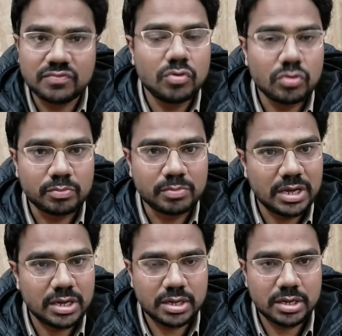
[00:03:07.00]
before
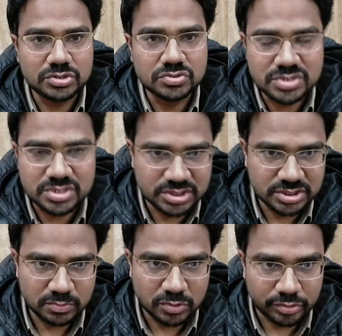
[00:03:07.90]
uh, using
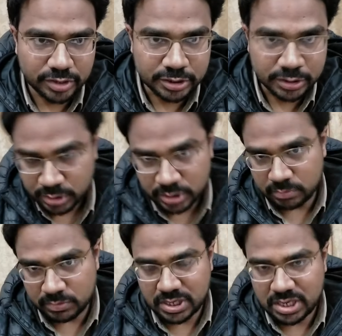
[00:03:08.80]
this product
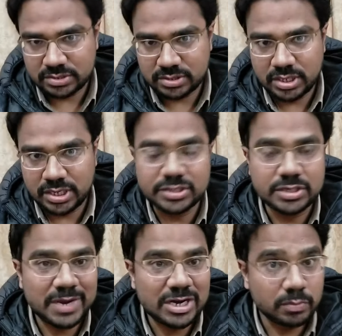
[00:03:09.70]
because uh, it
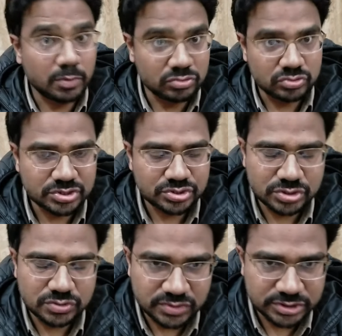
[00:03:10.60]
depends upon your
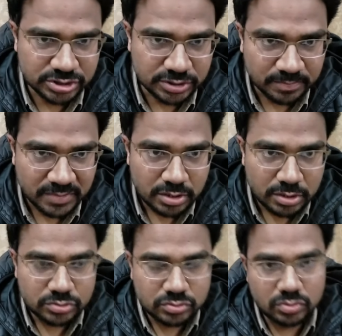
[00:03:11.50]
situation
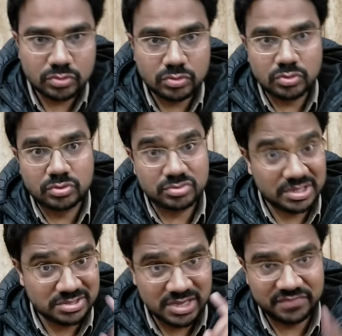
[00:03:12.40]
so the
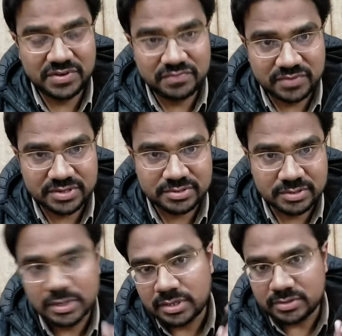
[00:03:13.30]
safety first
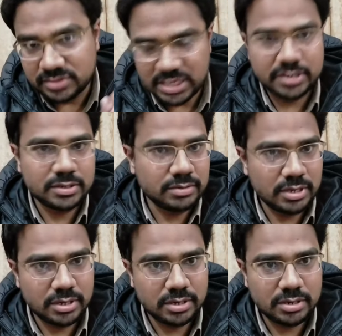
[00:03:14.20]
then
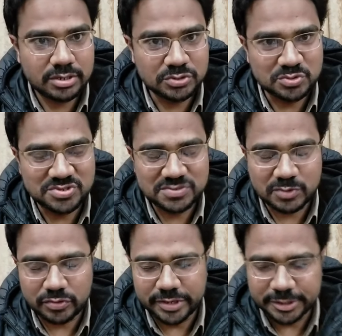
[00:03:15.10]
uh, use this
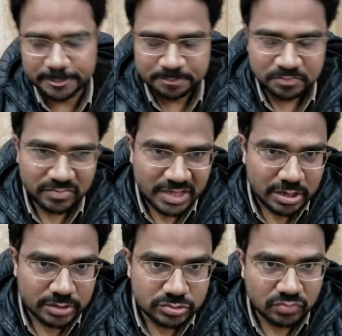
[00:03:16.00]
product
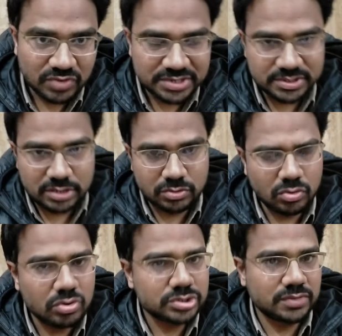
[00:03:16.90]
so what's the
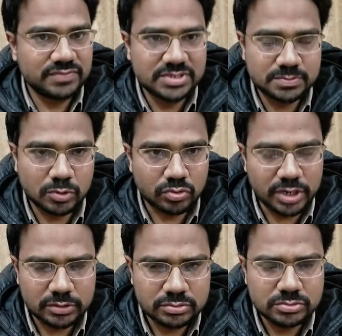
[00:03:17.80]
cost of this
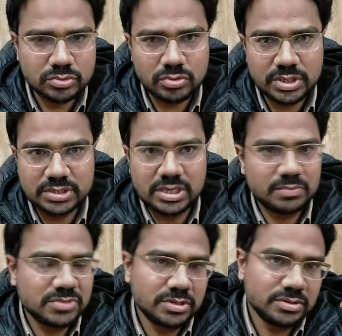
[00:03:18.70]
product so it
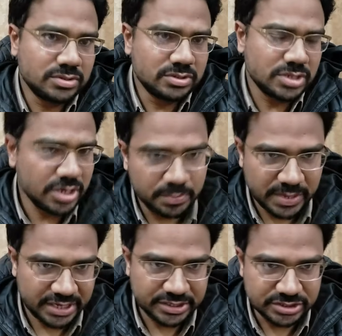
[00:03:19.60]
comes in three
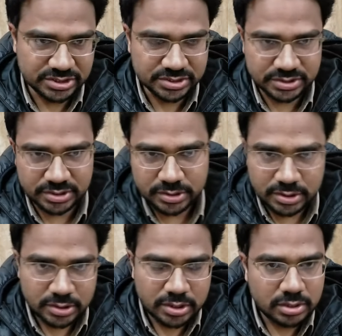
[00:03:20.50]
packages
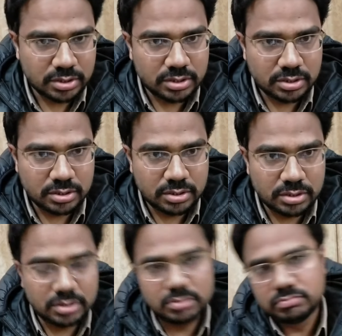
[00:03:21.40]

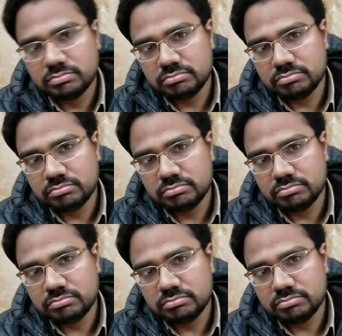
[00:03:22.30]
uh,